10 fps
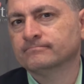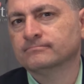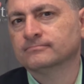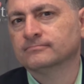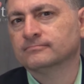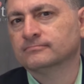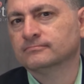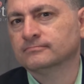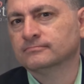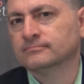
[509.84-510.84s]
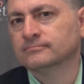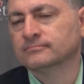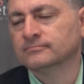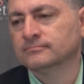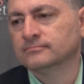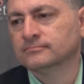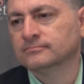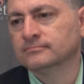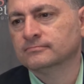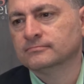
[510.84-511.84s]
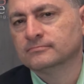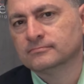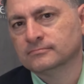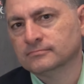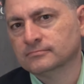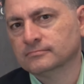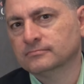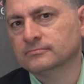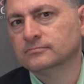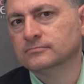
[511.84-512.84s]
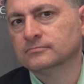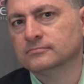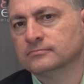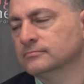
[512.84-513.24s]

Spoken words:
This person isn't speaking.